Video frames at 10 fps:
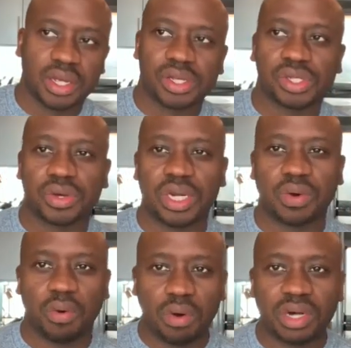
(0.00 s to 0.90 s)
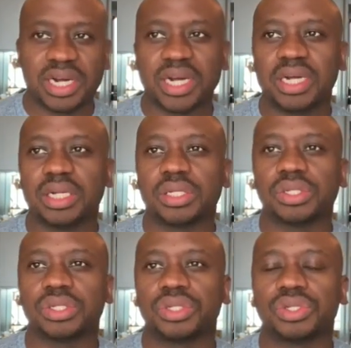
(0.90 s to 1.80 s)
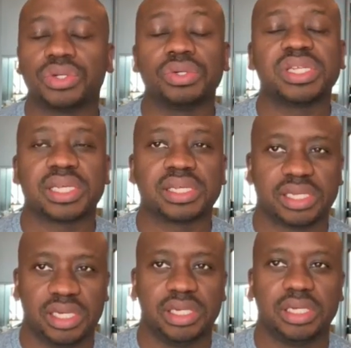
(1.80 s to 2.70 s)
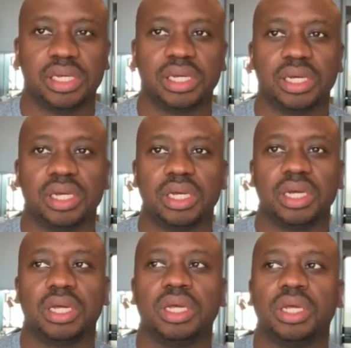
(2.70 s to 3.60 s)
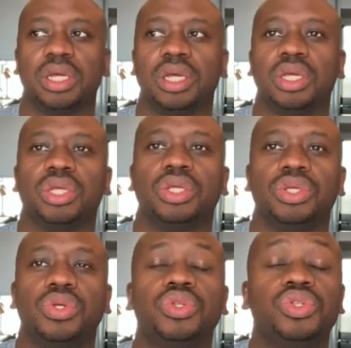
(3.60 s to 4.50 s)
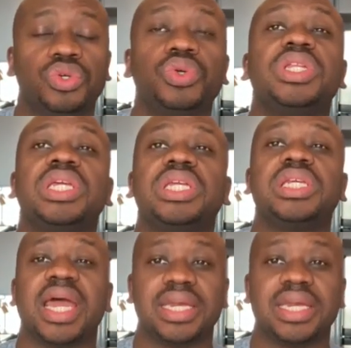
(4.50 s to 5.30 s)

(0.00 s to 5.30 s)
So in order to succeed, you do need a